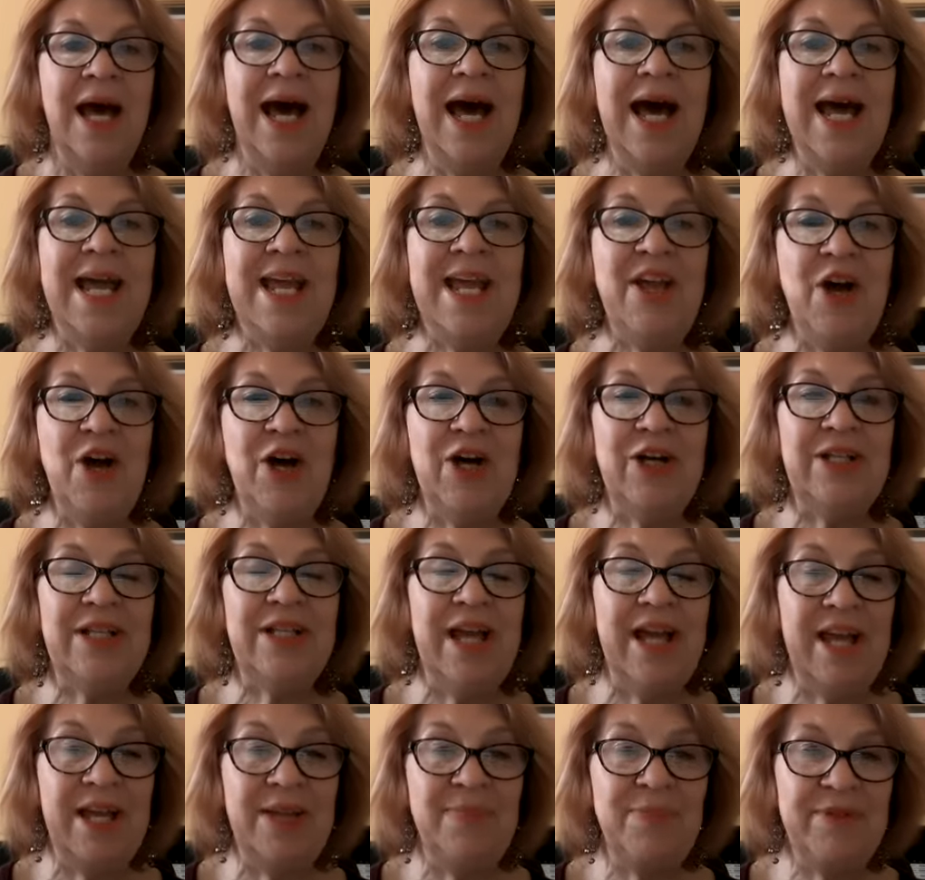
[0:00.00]
Hi, all.
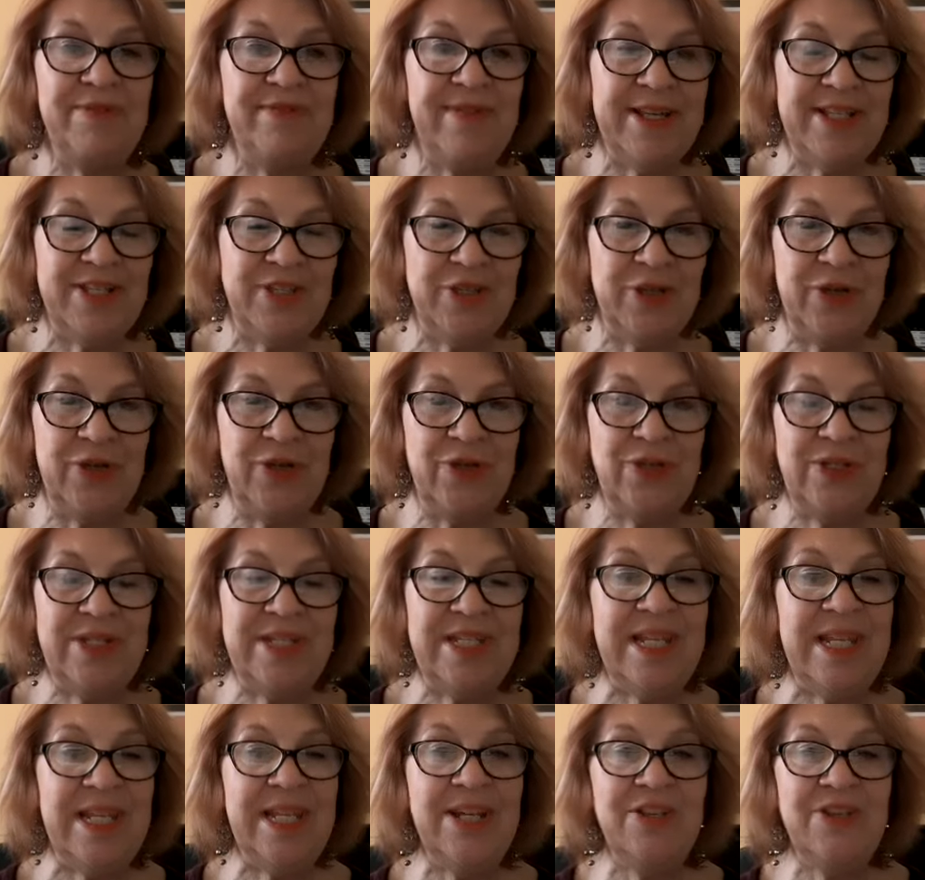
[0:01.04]
I'm Professor
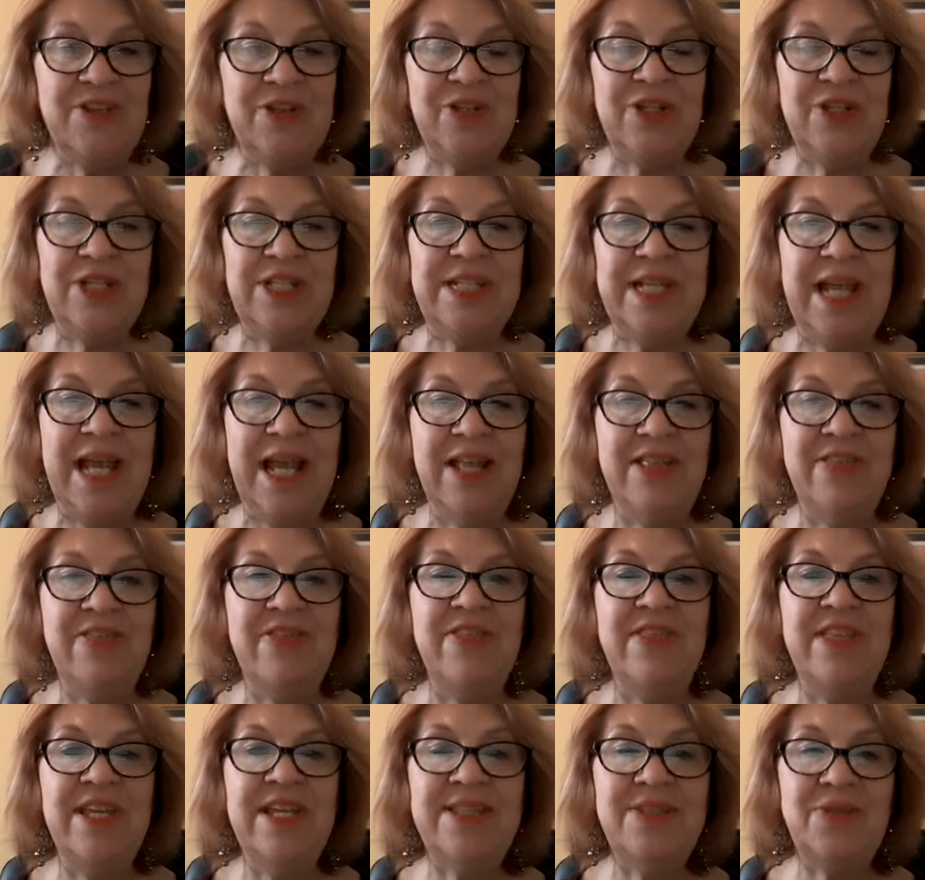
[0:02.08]
Tina Good, and
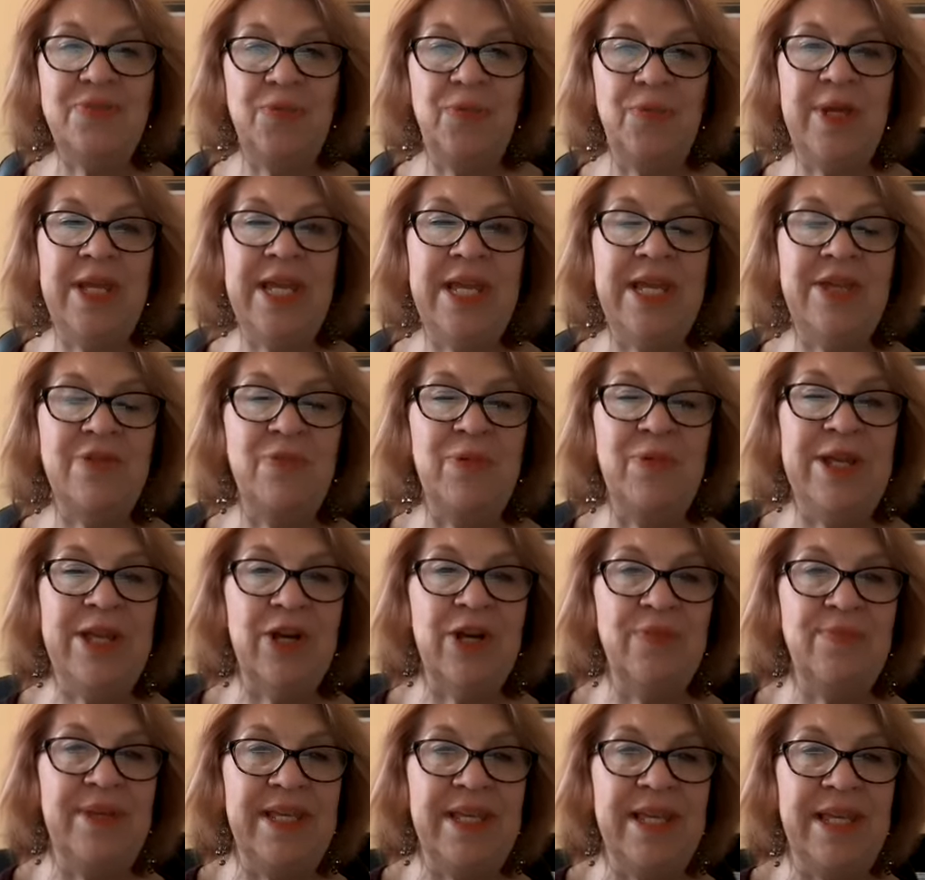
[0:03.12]
this week we
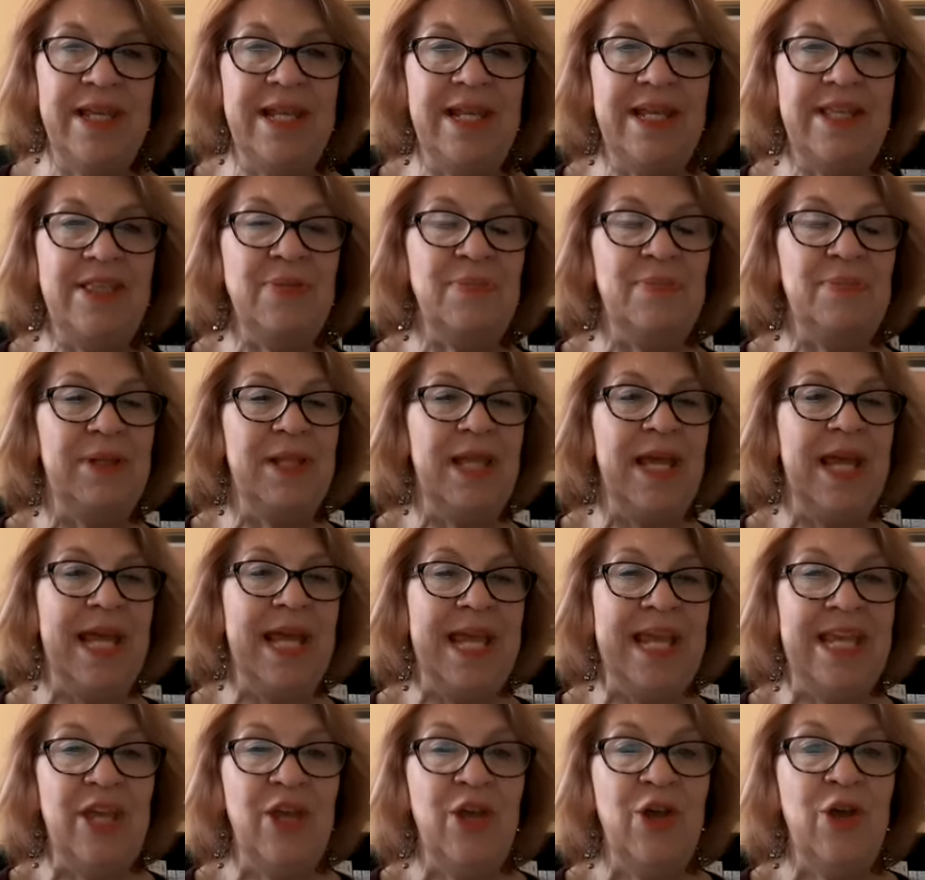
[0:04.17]
are beginning to
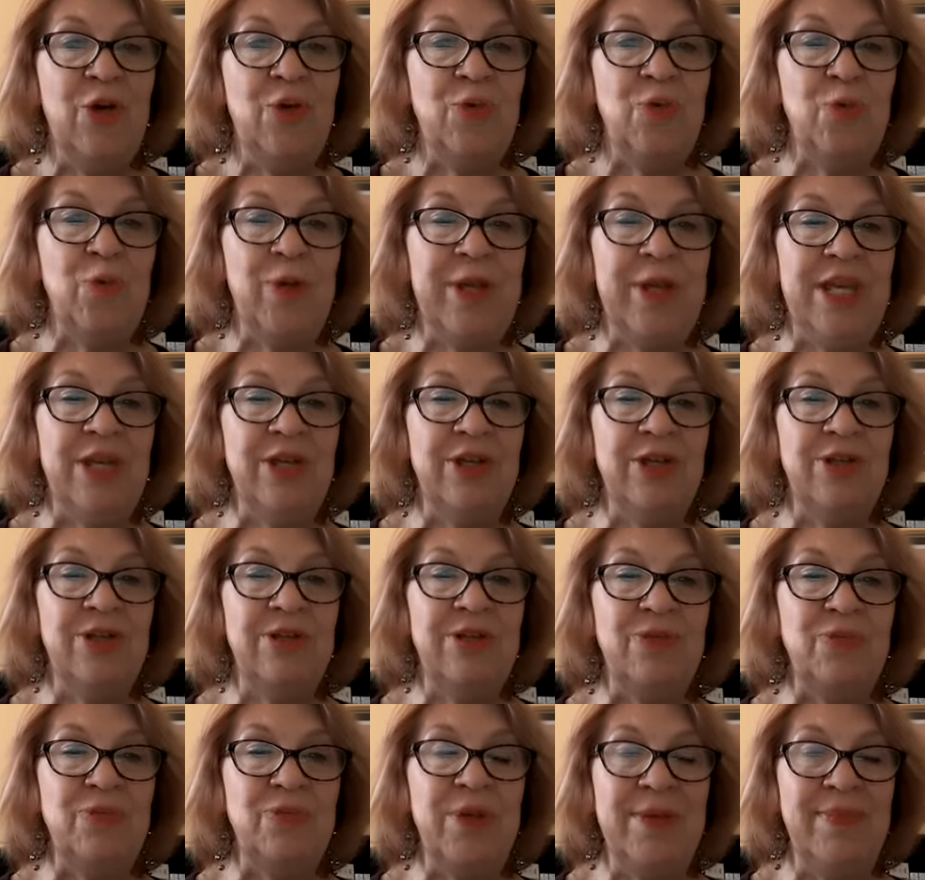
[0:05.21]
play
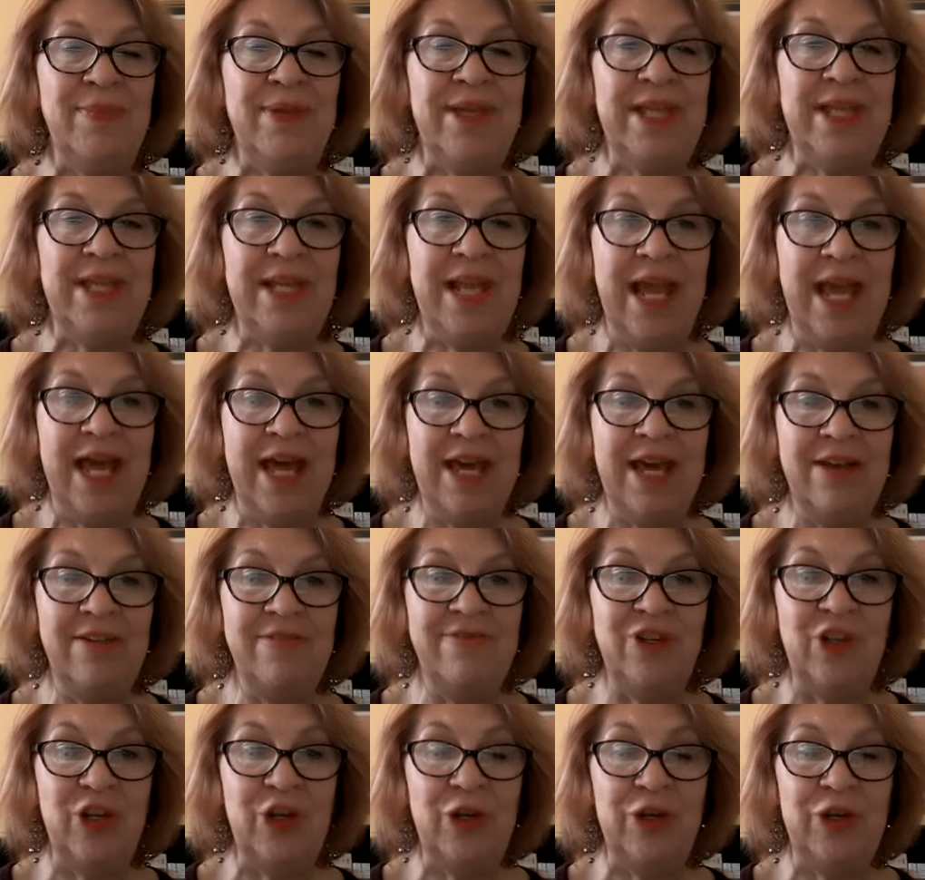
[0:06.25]
Real Women
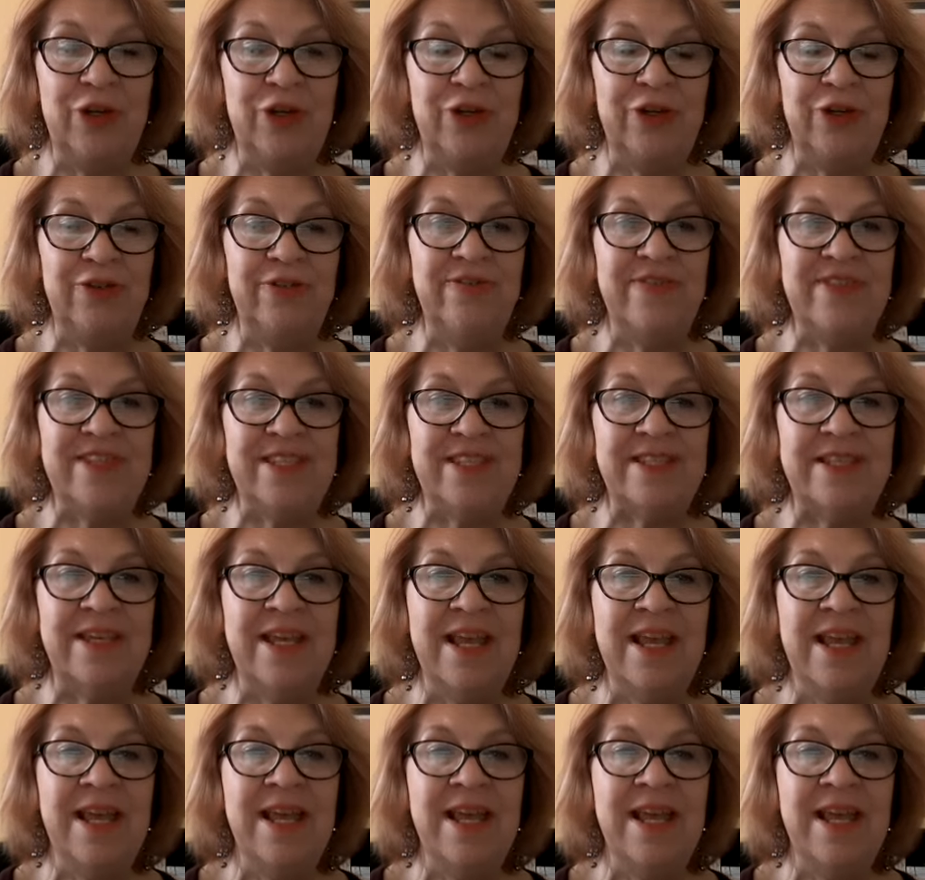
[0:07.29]
Have Curves.